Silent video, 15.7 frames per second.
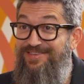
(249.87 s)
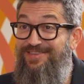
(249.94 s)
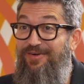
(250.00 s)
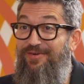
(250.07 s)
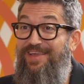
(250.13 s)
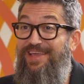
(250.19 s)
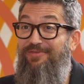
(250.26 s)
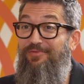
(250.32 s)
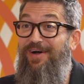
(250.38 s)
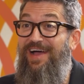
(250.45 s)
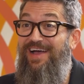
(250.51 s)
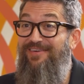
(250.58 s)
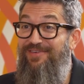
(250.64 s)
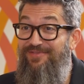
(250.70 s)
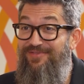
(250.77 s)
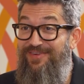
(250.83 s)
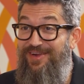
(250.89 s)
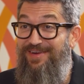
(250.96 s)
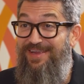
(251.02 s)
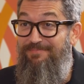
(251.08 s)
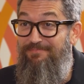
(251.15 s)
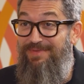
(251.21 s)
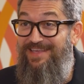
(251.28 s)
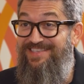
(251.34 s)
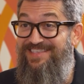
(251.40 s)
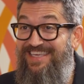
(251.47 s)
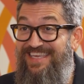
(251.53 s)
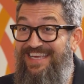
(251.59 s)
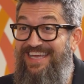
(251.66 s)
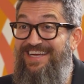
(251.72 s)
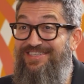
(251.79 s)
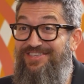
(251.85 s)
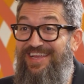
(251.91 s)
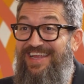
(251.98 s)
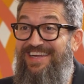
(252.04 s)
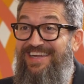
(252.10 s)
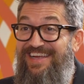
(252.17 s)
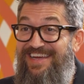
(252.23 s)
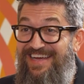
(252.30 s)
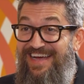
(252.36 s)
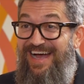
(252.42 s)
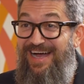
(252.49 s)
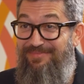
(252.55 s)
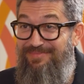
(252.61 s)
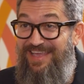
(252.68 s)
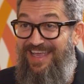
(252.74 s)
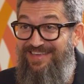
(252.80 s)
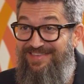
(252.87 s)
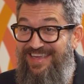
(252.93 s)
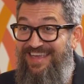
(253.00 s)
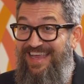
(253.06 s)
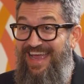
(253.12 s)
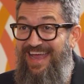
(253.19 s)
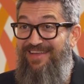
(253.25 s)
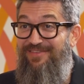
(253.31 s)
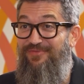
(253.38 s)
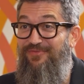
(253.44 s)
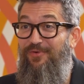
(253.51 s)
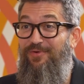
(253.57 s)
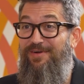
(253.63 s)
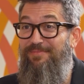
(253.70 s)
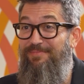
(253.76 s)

So he will have a very busy agenda, I'm guessing, as foreign